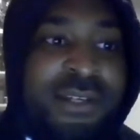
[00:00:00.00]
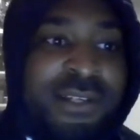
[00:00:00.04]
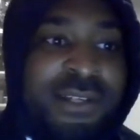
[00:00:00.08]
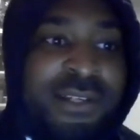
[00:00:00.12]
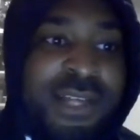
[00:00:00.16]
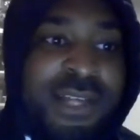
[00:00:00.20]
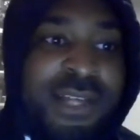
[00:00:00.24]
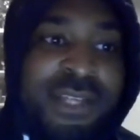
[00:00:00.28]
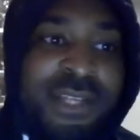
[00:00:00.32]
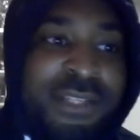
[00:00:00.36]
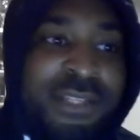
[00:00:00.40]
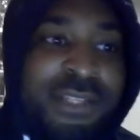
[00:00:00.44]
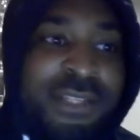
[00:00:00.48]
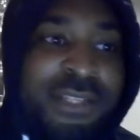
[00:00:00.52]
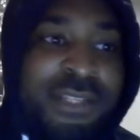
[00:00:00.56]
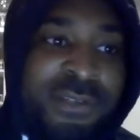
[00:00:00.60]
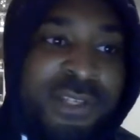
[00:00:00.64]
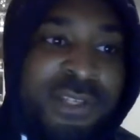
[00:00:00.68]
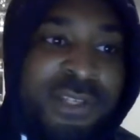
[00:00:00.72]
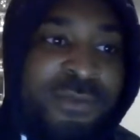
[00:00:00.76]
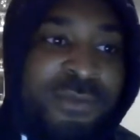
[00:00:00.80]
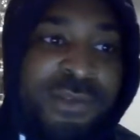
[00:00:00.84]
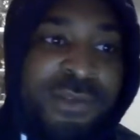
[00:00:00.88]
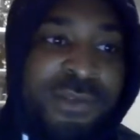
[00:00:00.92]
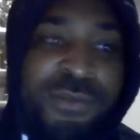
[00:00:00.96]
Like
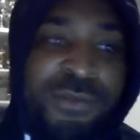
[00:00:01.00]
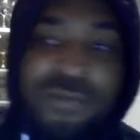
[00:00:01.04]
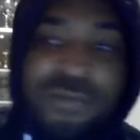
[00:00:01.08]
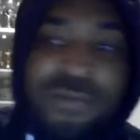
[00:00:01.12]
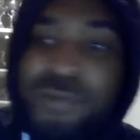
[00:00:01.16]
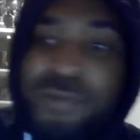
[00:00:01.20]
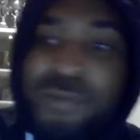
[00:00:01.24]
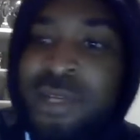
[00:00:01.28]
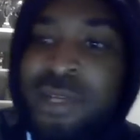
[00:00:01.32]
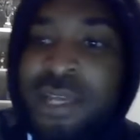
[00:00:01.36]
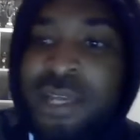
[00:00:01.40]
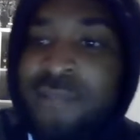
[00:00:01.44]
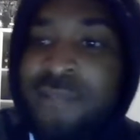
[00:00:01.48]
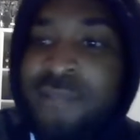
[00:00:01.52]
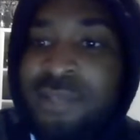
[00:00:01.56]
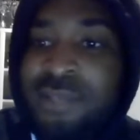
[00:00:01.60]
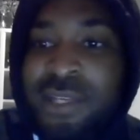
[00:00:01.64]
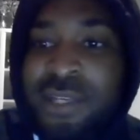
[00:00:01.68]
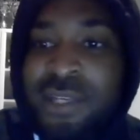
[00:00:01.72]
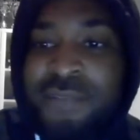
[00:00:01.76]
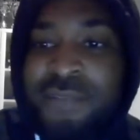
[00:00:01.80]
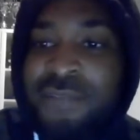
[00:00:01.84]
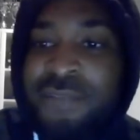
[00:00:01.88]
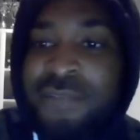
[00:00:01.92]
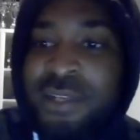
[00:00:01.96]
seriously, it was awful. When Kev
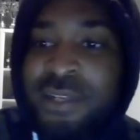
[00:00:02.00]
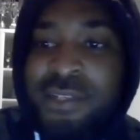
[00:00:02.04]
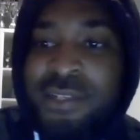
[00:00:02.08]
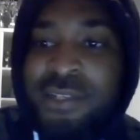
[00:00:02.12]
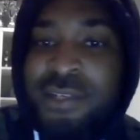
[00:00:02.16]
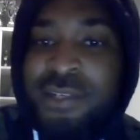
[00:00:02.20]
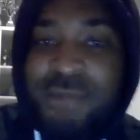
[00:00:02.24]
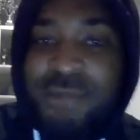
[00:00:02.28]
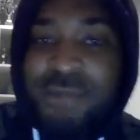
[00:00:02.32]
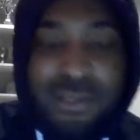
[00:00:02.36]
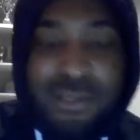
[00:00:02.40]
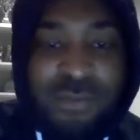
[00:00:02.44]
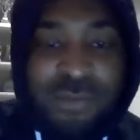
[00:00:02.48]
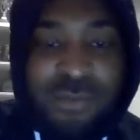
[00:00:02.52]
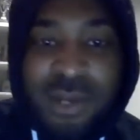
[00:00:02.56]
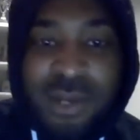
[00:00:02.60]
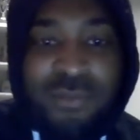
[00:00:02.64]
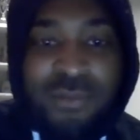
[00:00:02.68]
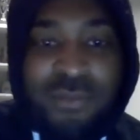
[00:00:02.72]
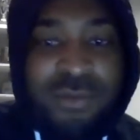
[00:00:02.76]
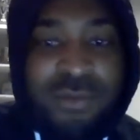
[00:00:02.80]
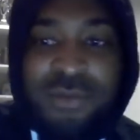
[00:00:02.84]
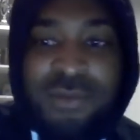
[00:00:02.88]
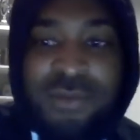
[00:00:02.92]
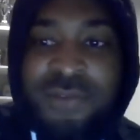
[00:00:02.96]
said he fell asleep, that's why he
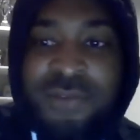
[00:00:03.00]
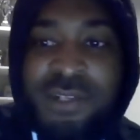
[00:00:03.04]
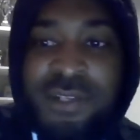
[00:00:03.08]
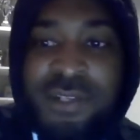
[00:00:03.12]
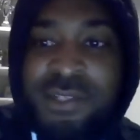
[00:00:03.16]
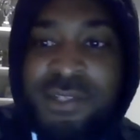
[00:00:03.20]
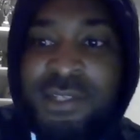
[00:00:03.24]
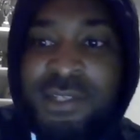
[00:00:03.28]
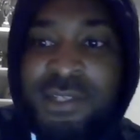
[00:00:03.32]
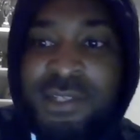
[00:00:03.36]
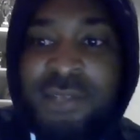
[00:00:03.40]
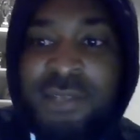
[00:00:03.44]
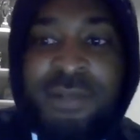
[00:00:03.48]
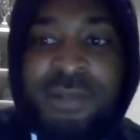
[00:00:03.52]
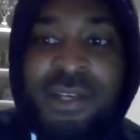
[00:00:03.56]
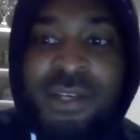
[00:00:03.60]
probably fell asleep.